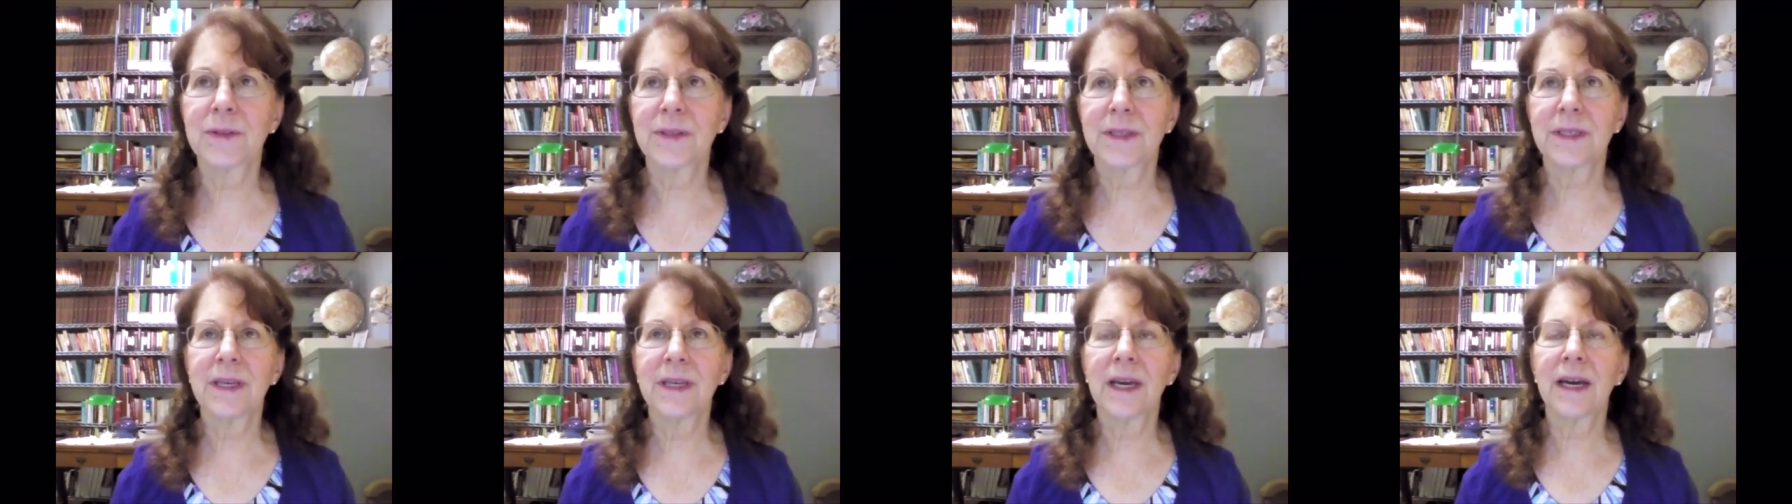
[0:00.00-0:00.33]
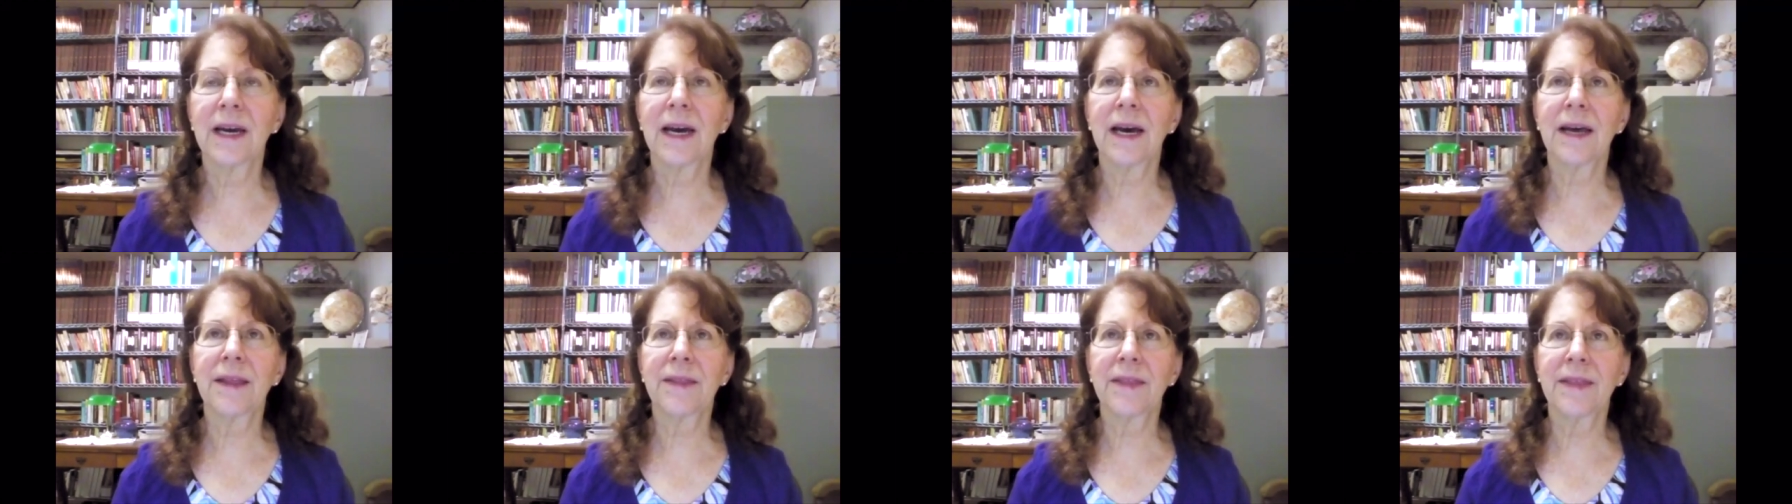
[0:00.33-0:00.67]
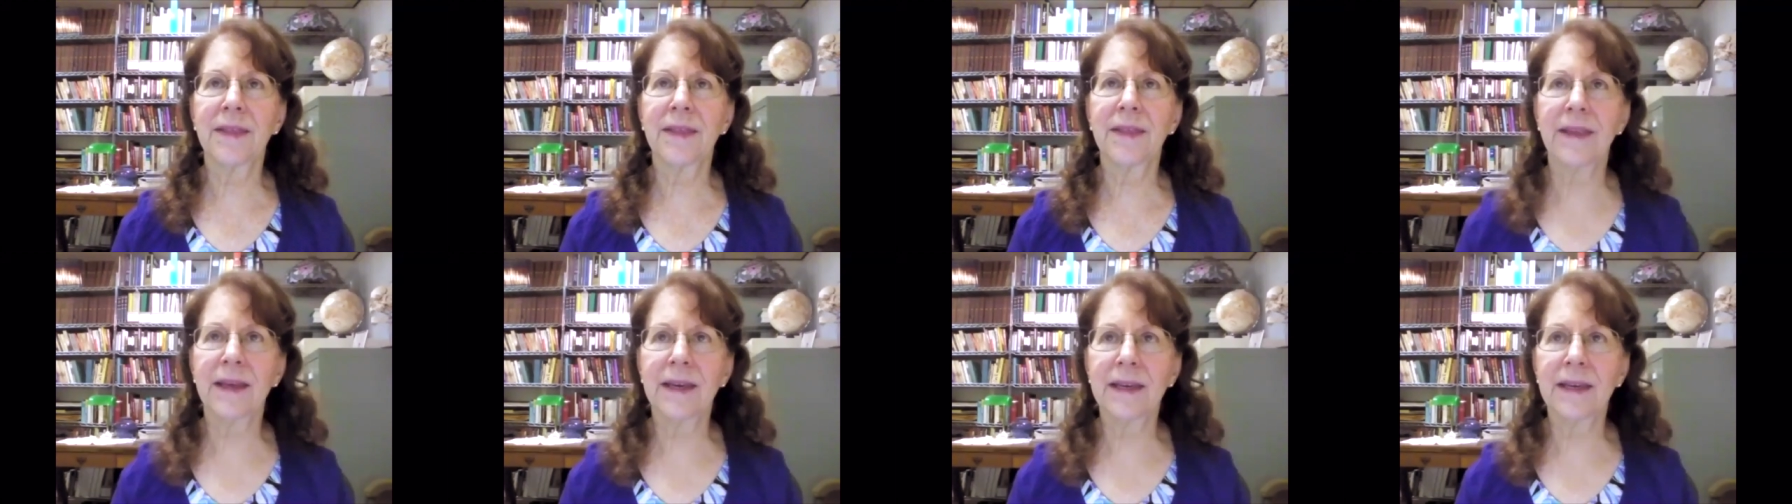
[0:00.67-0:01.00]
yeah
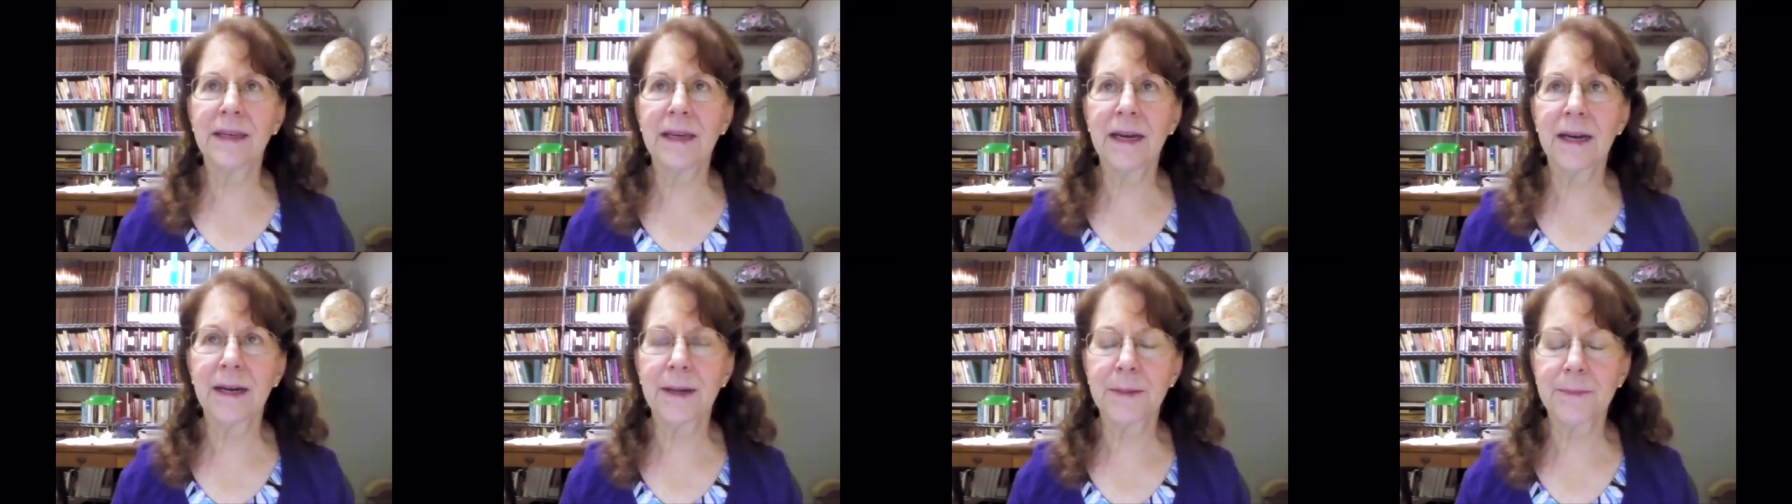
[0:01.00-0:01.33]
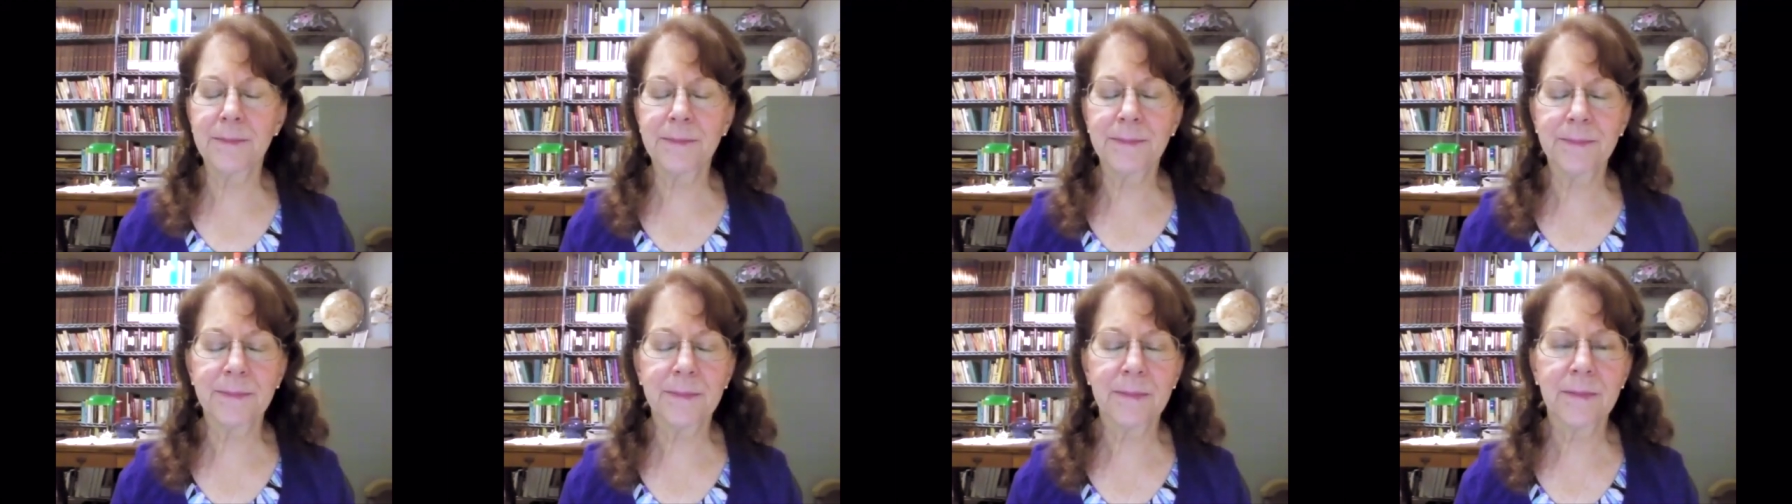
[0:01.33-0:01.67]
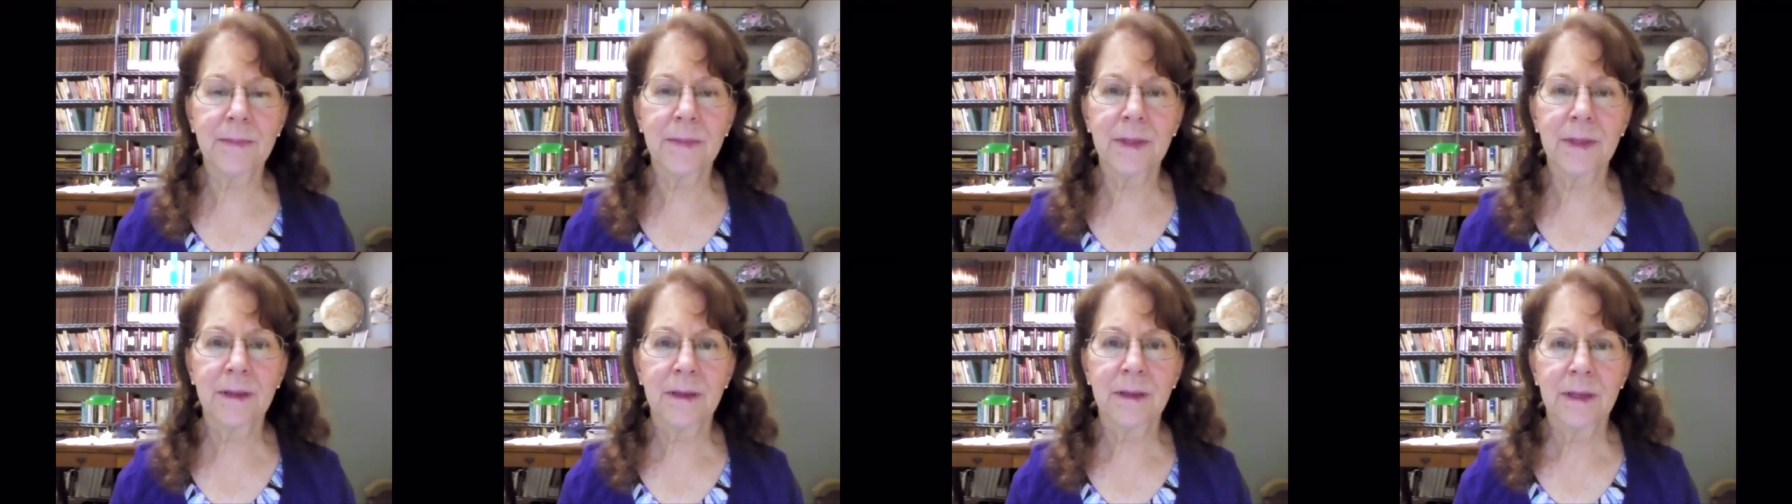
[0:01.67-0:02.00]
they um
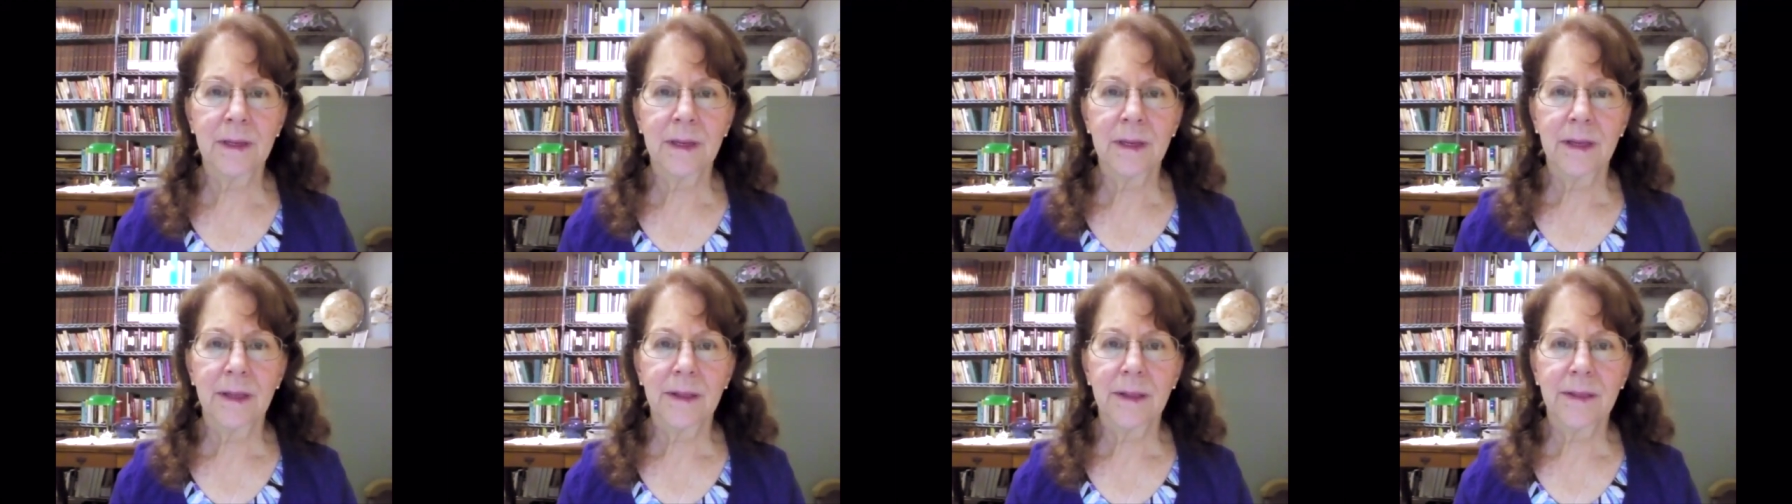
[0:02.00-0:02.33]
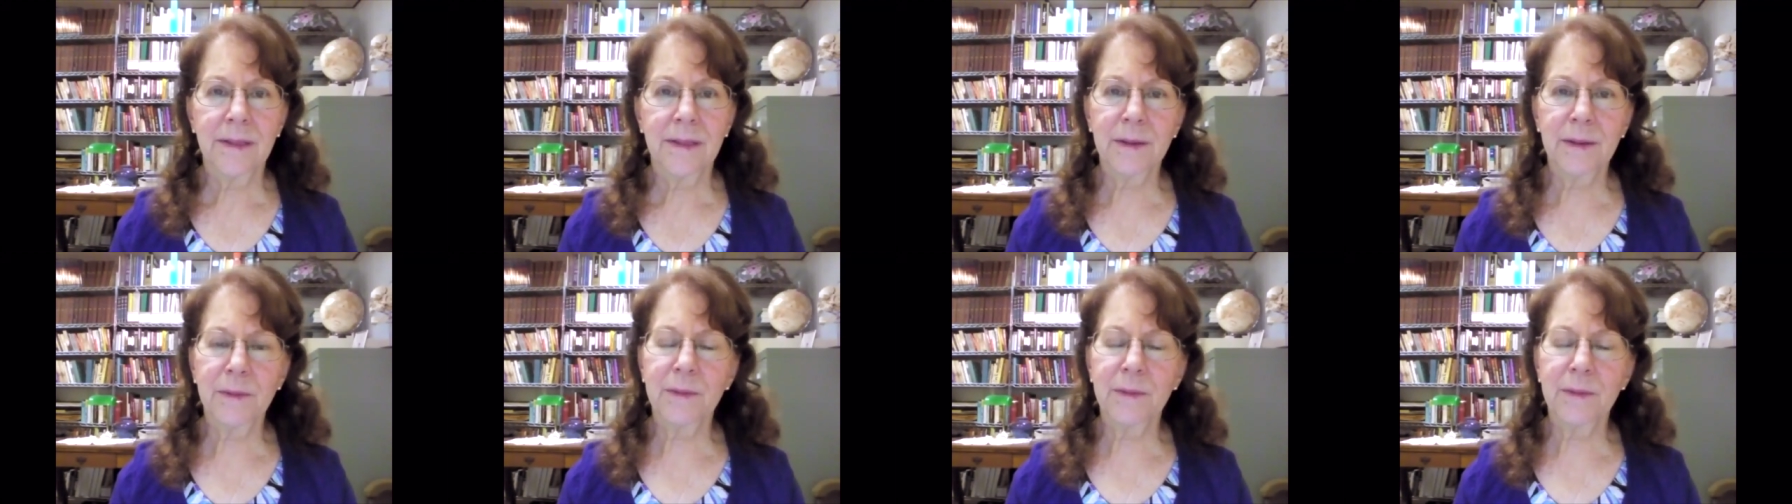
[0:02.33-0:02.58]
they